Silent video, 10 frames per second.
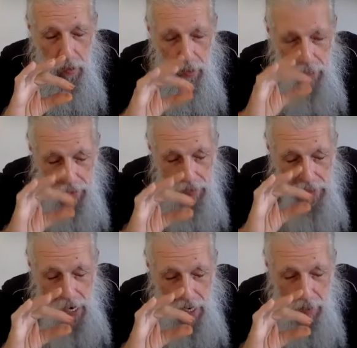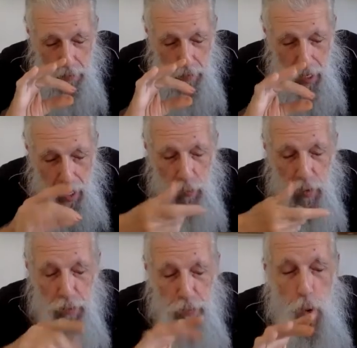In time, I
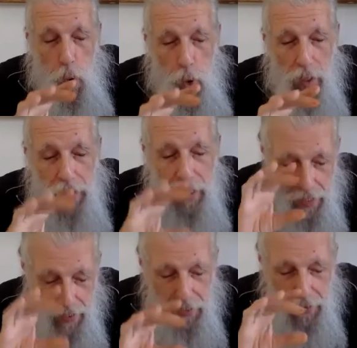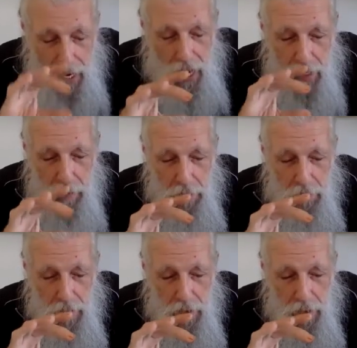was born in time.
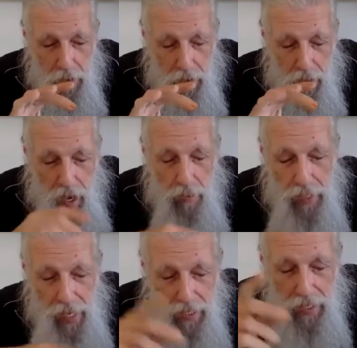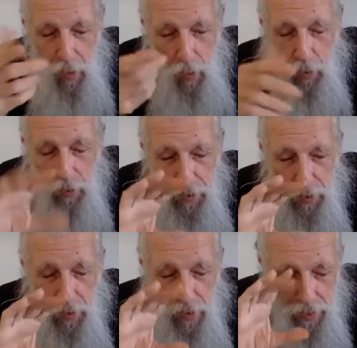I'm getting
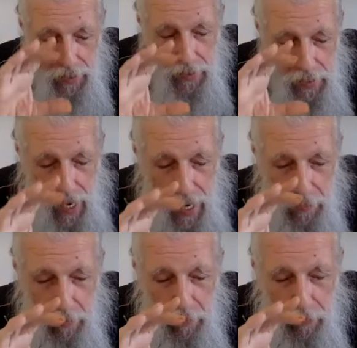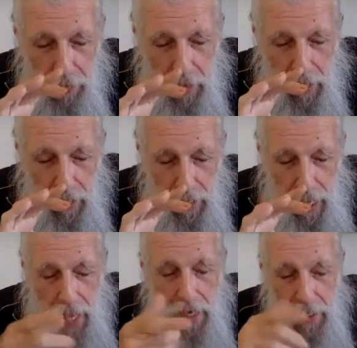older in time.
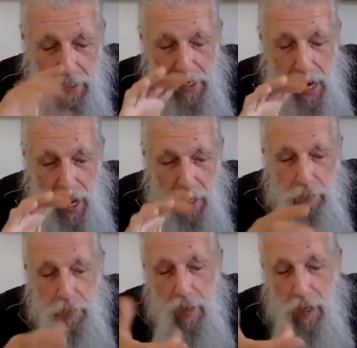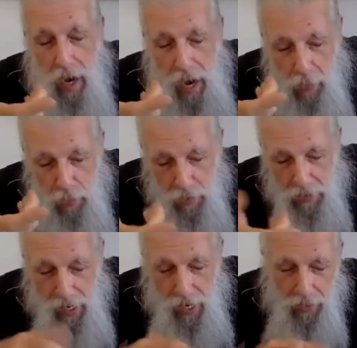And in time, I will
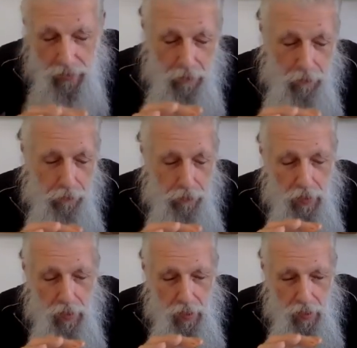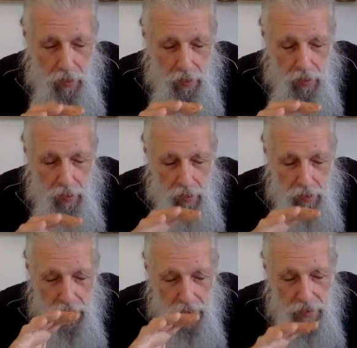die.
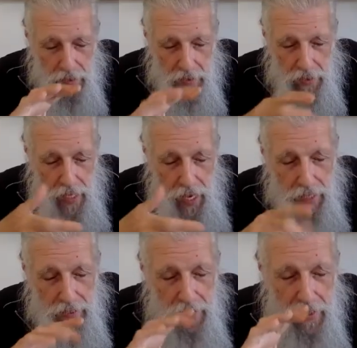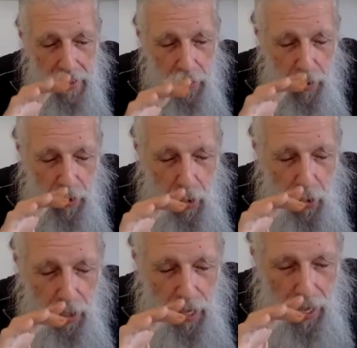This is the idea that we
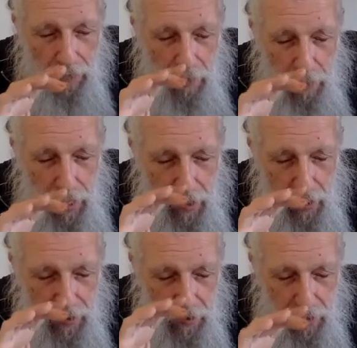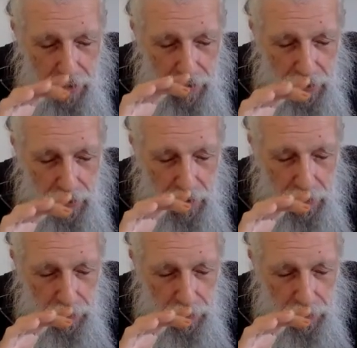all have about ourselves.